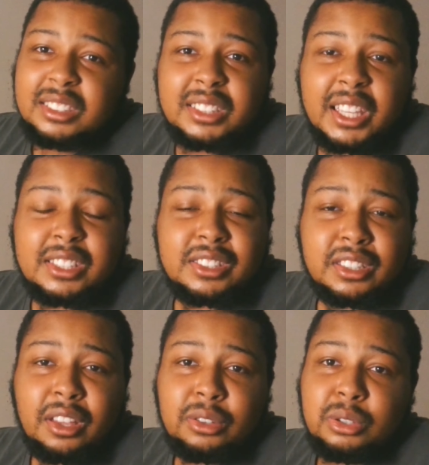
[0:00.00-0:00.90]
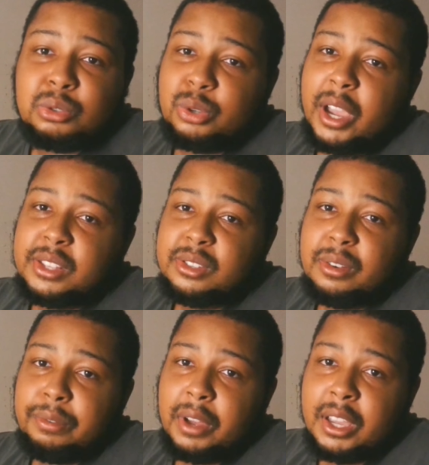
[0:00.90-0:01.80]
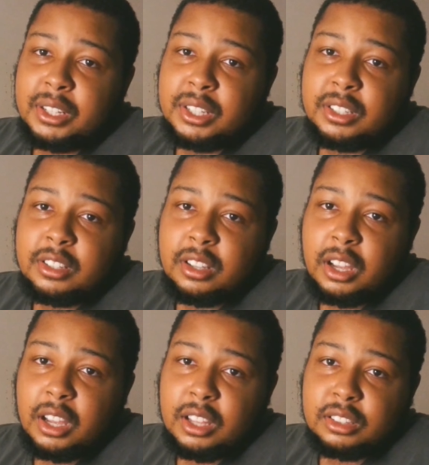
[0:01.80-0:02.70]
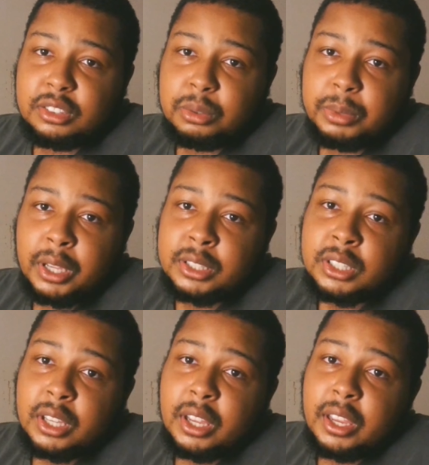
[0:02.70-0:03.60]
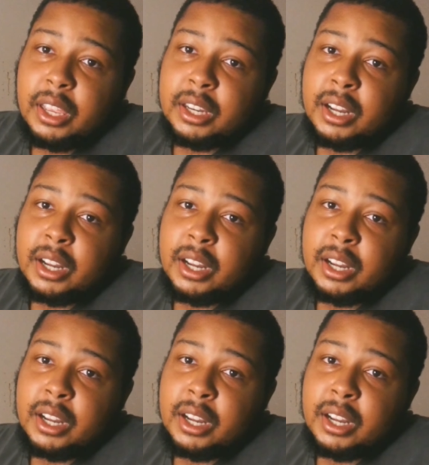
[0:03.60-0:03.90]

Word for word: they still do try to define it a little bit. It